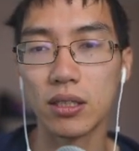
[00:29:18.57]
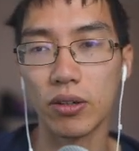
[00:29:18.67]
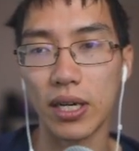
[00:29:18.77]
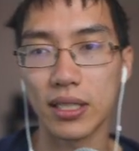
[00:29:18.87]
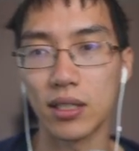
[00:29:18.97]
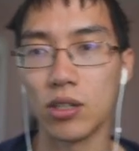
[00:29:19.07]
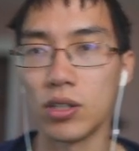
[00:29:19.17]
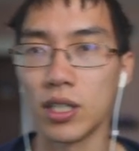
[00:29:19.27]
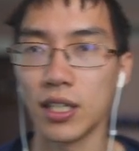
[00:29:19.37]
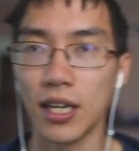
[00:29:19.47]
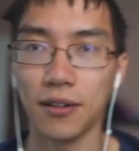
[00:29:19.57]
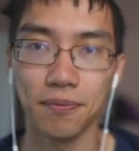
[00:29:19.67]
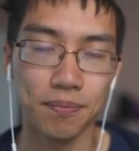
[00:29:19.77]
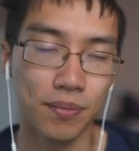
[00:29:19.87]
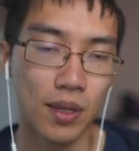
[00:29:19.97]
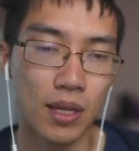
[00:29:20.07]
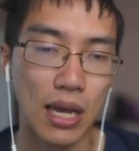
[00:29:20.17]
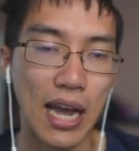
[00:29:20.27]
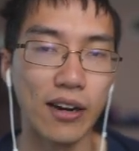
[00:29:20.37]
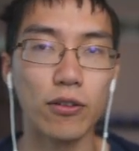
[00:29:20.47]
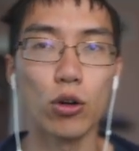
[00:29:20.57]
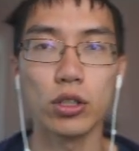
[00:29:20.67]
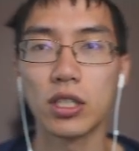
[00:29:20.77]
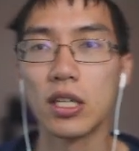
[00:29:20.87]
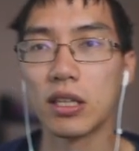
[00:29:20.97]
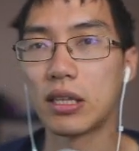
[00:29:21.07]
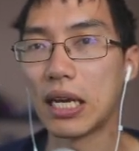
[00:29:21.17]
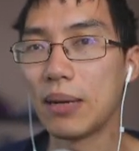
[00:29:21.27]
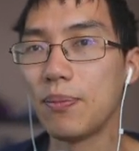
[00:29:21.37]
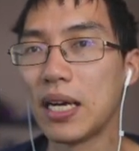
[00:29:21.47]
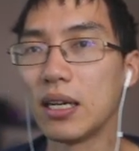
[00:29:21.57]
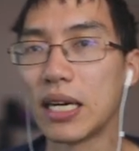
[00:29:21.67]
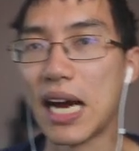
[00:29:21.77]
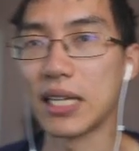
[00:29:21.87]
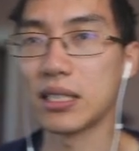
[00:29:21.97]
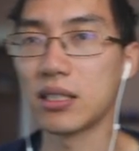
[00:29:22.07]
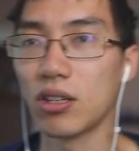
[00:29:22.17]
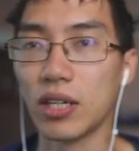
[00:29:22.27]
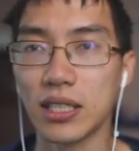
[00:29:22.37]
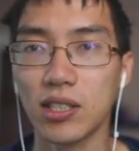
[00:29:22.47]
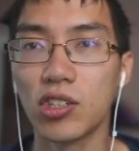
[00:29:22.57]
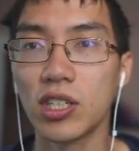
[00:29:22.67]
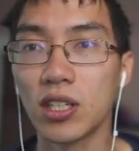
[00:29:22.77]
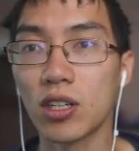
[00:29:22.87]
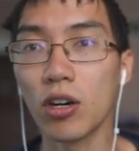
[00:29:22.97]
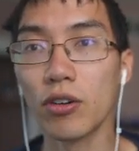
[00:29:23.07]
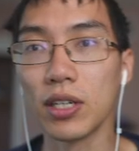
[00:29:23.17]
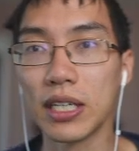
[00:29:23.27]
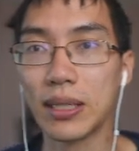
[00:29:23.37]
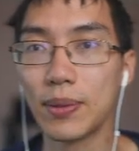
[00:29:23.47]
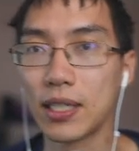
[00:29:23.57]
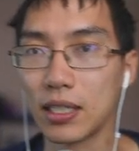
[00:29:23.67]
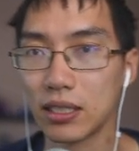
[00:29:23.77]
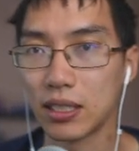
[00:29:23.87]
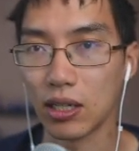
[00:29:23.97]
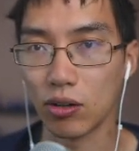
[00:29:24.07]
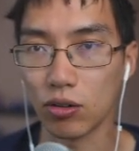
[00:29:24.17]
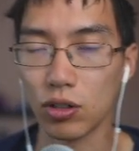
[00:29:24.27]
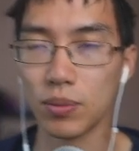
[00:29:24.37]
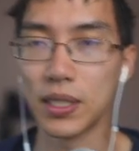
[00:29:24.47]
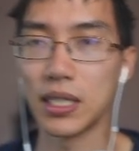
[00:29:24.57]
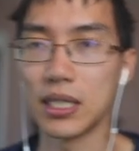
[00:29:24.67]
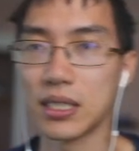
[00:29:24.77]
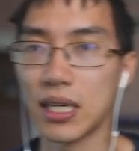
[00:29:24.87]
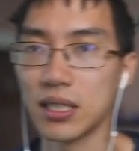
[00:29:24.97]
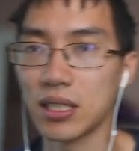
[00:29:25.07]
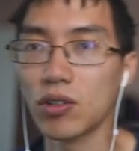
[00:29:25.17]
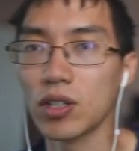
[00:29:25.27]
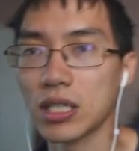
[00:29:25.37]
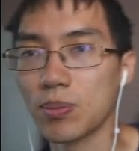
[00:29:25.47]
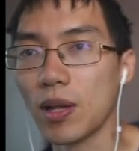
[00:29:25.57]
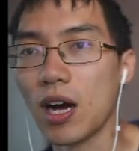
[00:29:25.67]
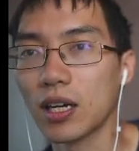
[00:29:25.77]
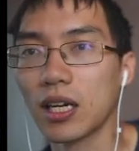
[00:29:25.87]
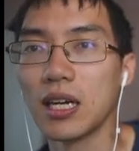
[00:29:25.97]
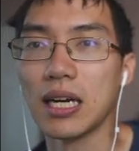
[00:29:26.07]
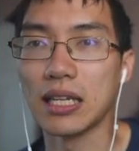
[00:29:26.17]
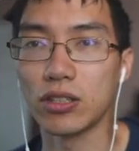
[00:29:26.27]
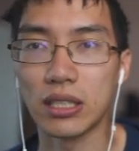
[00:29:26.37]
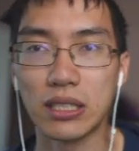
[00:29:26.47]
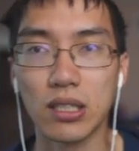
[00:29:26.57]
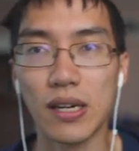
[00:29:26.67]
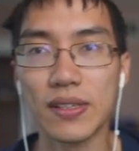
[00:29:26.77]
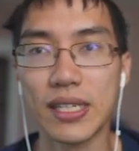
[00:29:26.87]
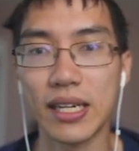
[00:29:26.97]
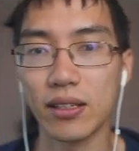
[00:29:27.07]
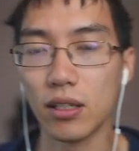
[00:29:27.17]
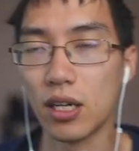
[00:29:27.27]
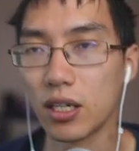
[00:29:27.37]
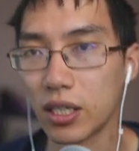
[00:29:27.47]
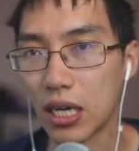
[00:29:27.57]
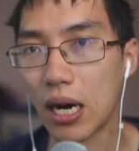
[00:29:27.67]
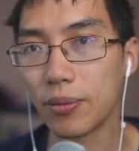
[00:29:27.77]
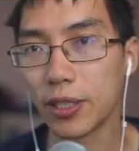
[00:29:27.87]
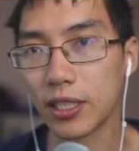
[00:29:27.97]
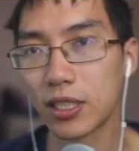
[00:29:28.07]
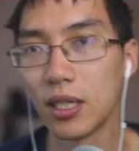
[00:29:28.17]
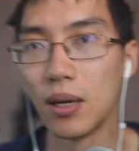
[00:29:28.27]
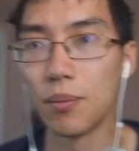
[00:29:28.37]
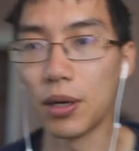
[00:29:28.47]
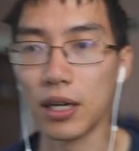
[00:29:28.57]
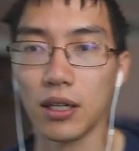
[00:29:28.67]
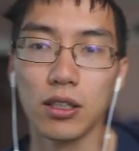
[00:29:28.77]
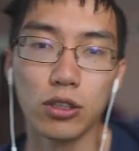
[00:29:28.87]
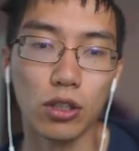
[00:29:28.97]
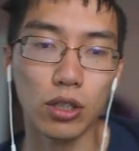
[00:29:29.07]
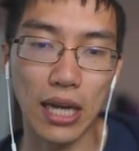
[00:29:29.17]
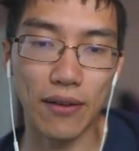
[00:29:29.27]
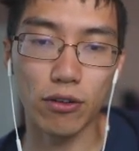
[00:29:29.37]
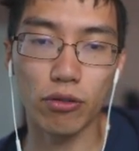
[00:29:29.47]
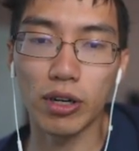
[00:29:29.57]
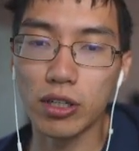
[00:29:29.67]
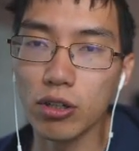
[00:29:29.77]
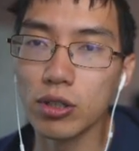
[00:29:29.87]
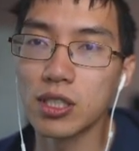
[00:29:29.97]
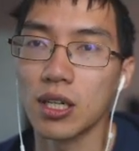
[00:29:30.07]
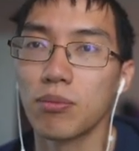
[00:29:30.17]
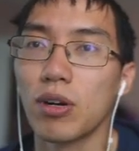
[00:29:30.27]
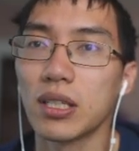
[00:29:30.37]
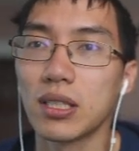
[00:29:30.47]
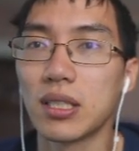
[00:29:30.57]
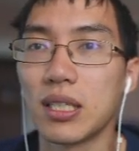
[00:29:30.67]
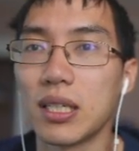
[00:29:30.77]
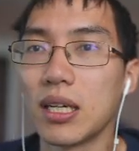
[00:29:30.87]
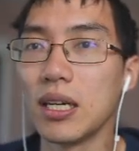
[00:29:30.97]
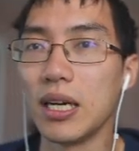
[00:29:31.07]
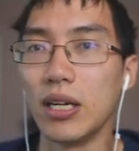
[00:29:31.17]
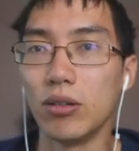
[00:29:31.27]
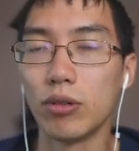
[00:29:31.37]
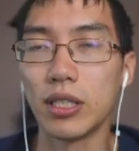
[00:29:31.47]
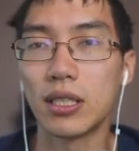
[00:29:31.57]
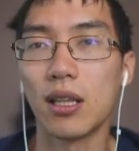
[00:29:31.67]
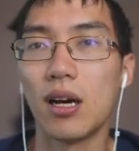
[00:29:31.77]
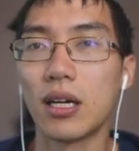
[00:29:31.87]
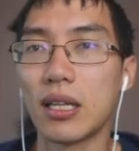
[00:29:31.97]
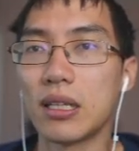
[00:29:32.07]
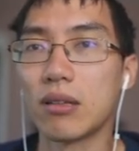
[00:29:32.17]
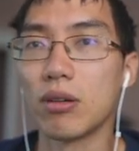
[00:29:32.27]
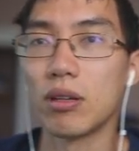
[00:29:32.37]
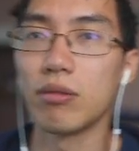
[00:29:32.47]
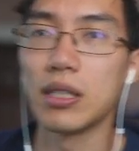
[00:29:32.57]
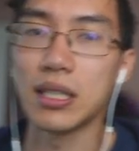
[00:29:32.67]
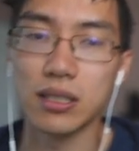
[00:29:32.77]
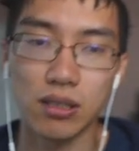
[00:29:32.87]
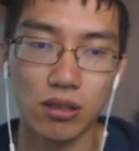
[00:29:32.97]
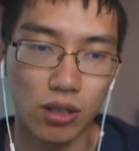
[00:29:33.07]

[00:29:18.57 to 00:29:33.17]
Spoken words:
start executing again. And of course, they may not actually start executing concurrently because they're going to be inside a synchronized block, and so they still have to take out the lock on the object. But certainly after thread 2 is done processing, it'll release the lock, and then thread 3 can start